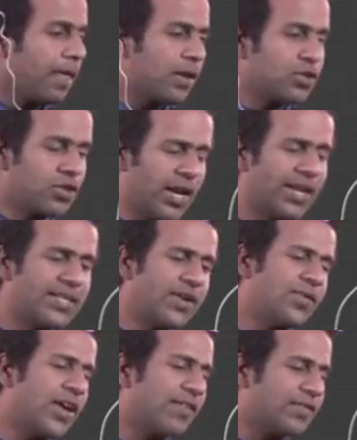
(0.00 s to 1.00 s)
So let's say
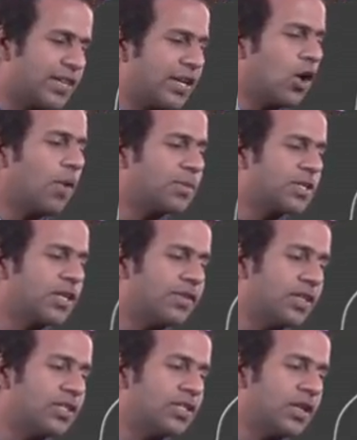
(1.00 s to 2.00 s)
we have three
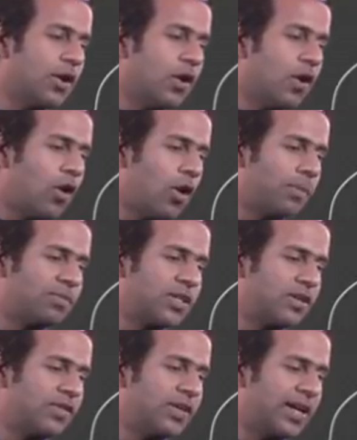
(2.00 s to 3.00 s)
observers,
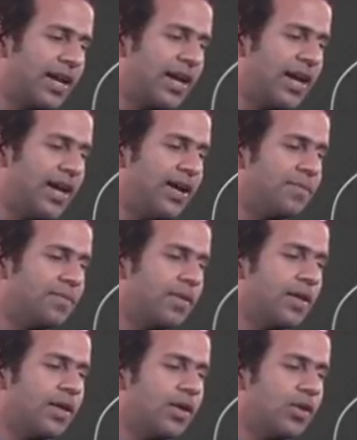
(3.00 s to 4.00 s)
observer A
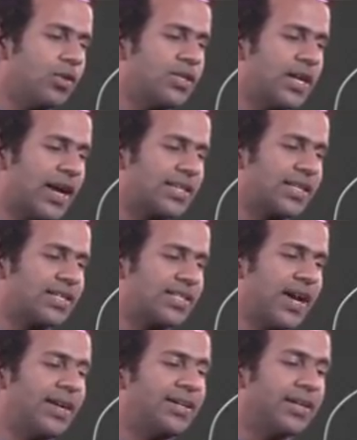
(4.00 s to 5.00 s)
who is at the
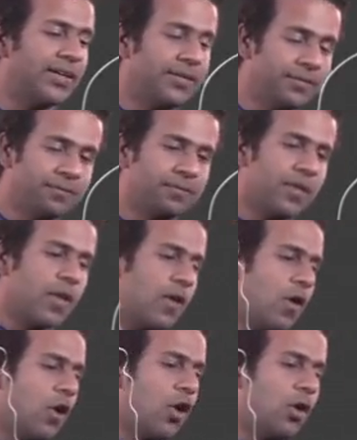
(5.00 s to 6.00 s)
center,
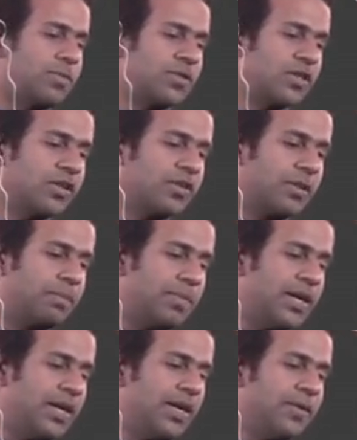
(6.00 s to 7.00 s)
observer
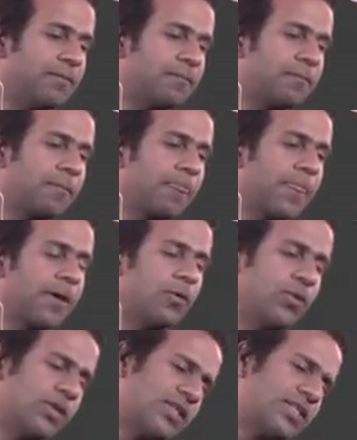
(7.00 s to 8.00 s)
B
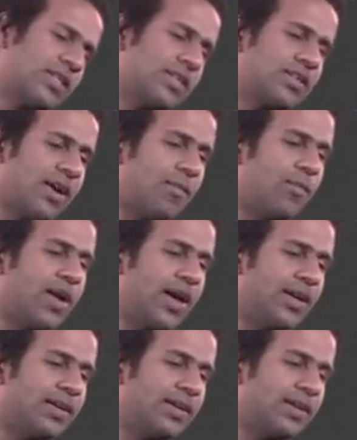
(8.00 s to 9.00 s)
who is
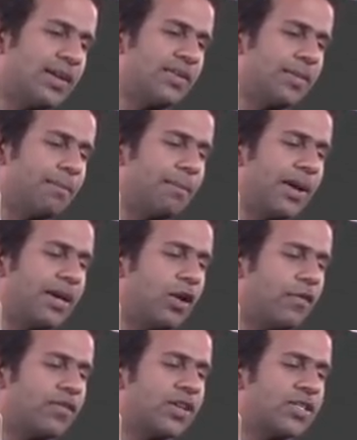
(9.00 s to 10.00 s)
somewhere in the middle
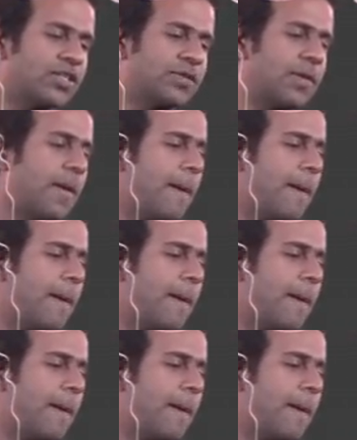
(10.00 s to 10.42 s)
of this